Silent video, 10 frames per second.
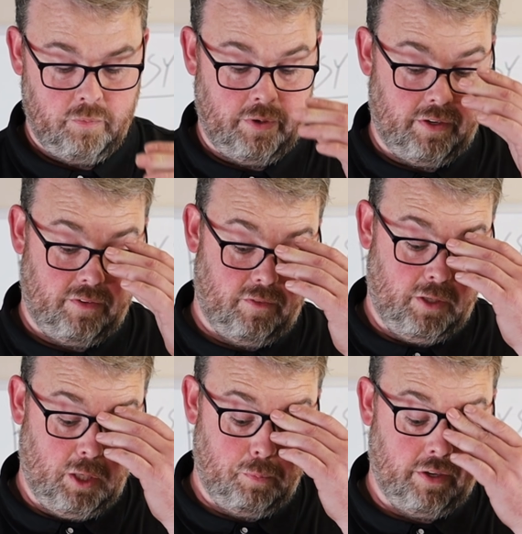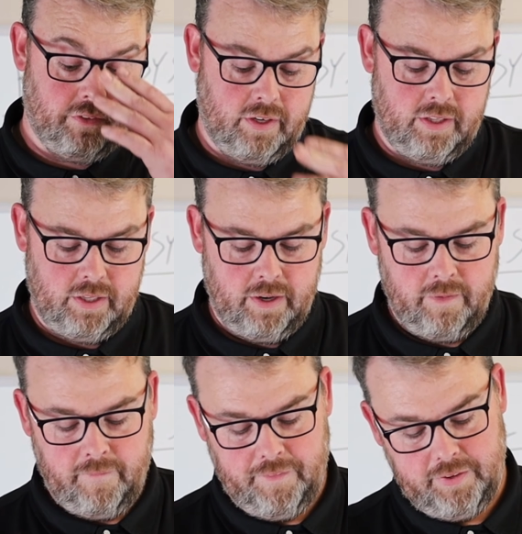But you get it mounted in
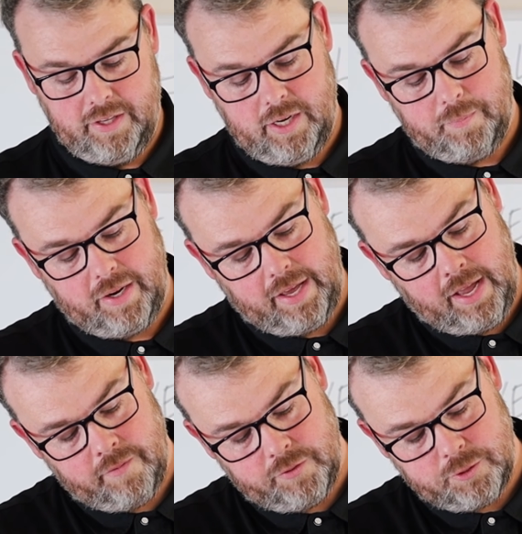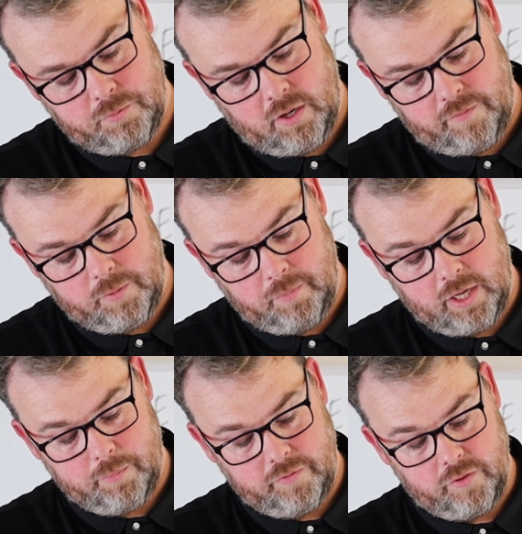there, you get it about a 1/2 inch off the
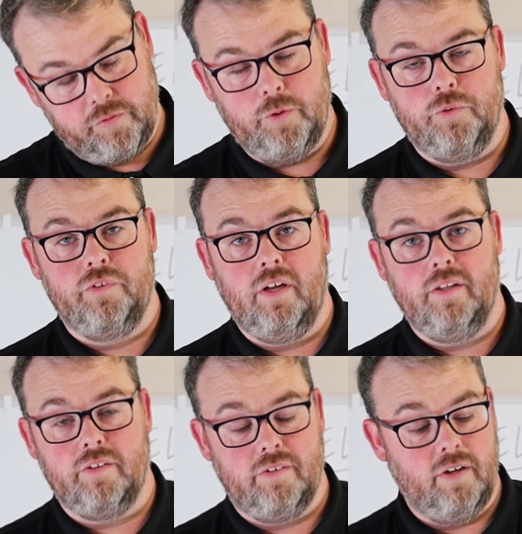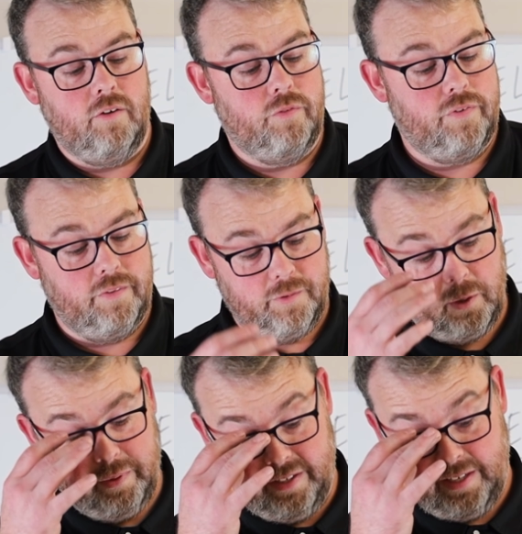bottom of your fuel cell itself,
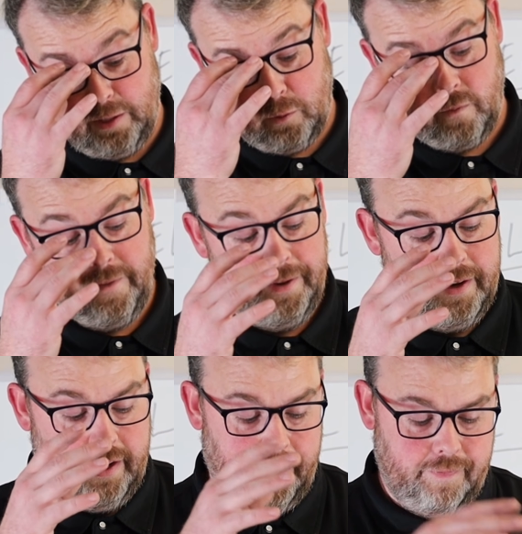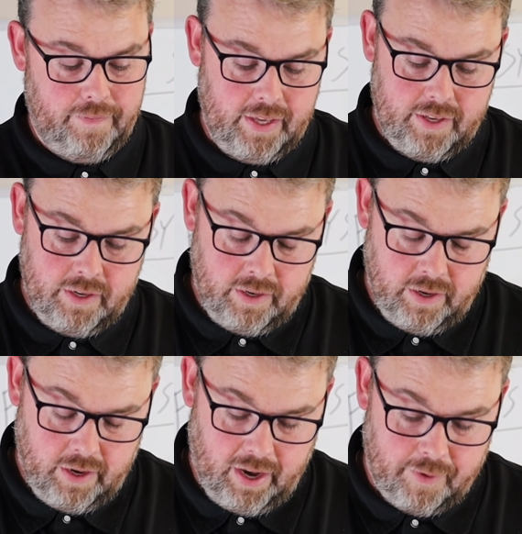no big deal. And then
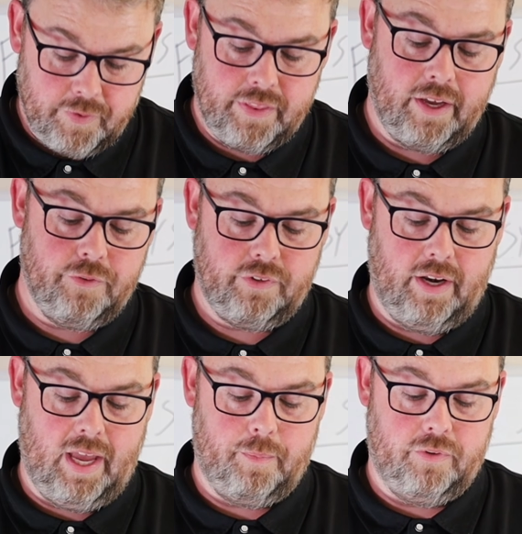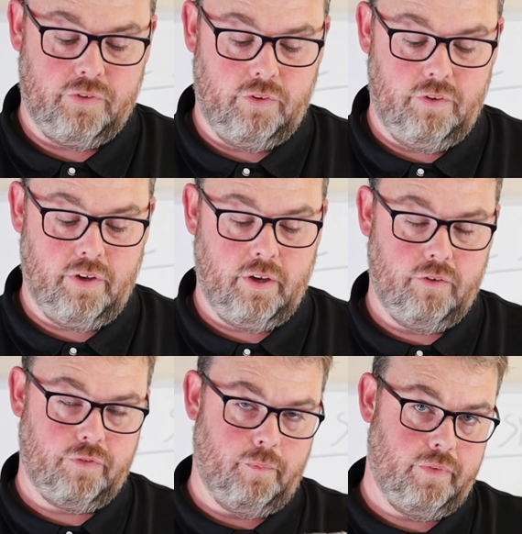everything else can happen. So you can
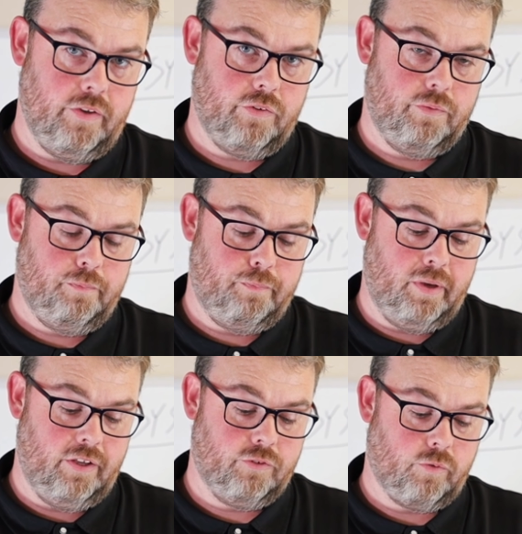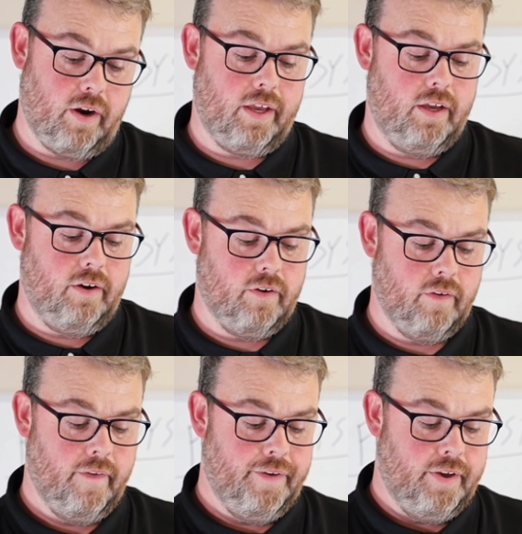go from this piece right
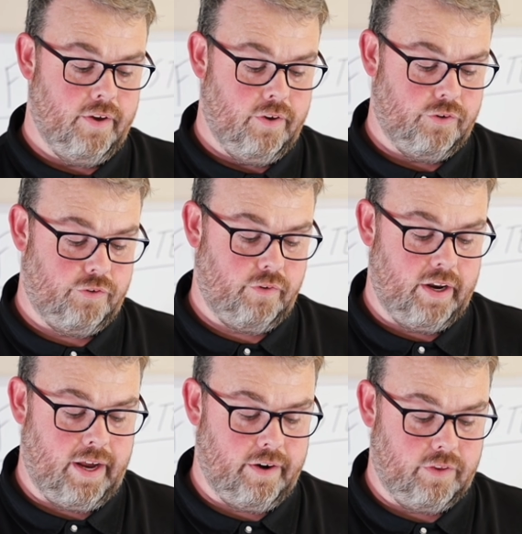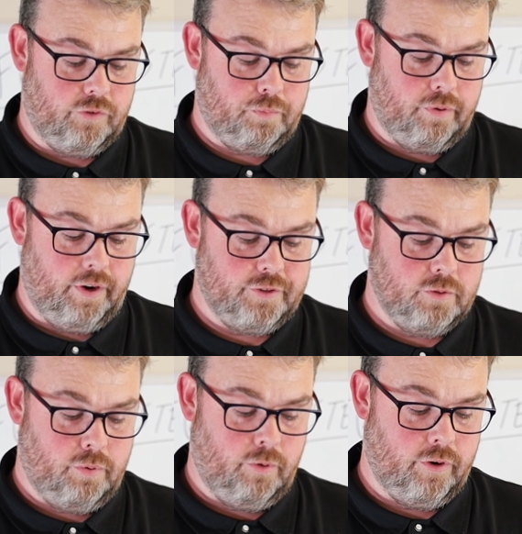here, straight out of this
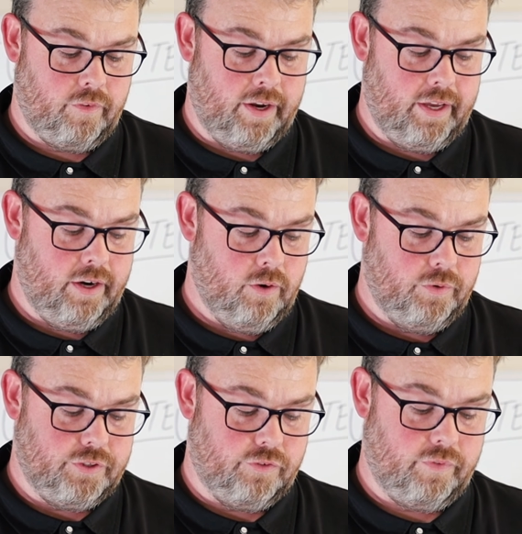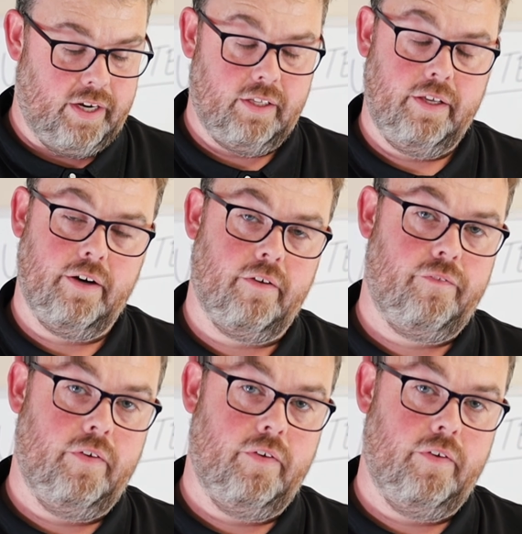pressure port right here, which is regulated to